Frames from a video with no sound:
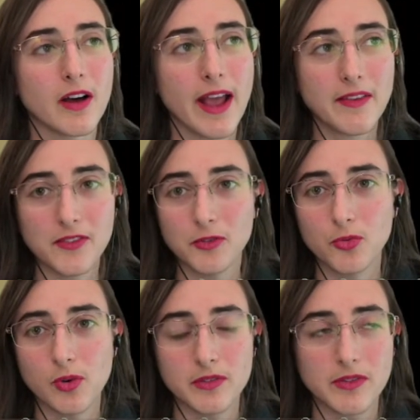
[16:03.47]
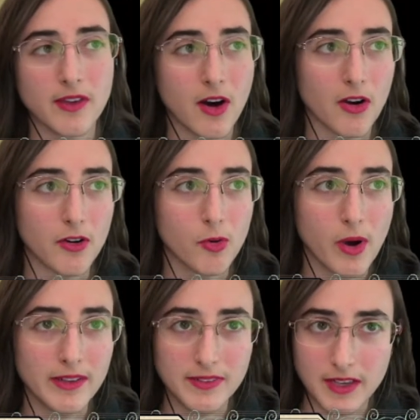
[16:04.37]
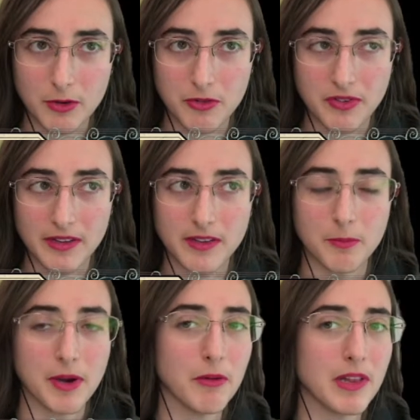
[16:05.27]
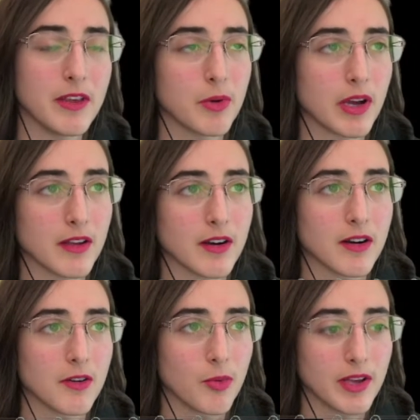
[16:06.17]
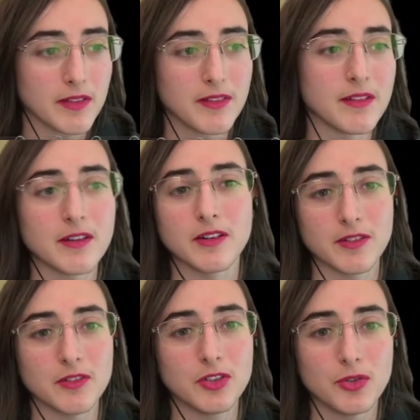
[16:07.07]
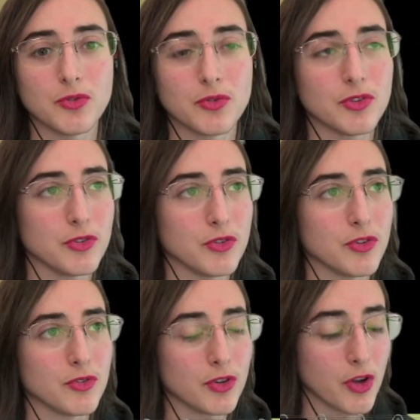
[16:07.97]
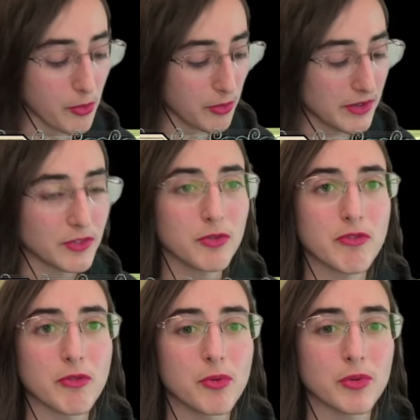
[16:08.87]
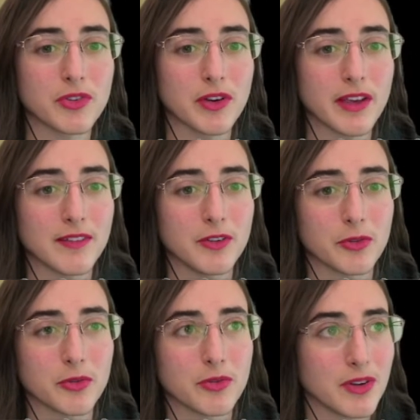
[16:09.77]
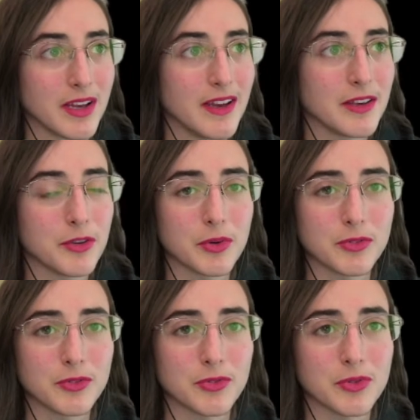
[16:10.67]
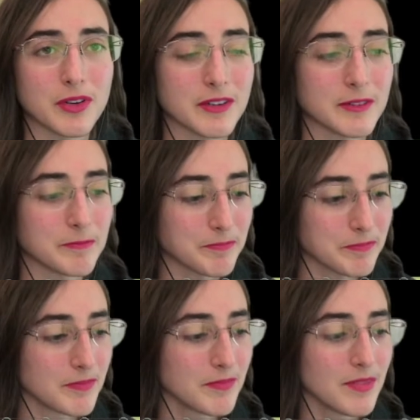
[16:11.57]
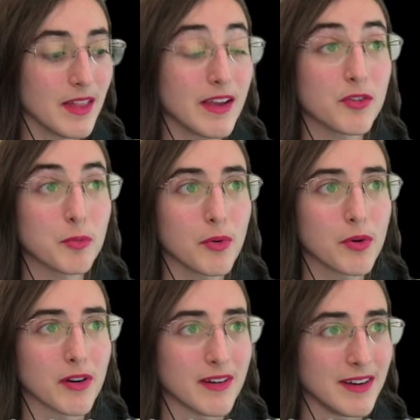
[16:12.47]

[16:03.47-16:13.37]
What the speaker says: extant ones are quite terrifying apparently, when you go into the water and you want to explore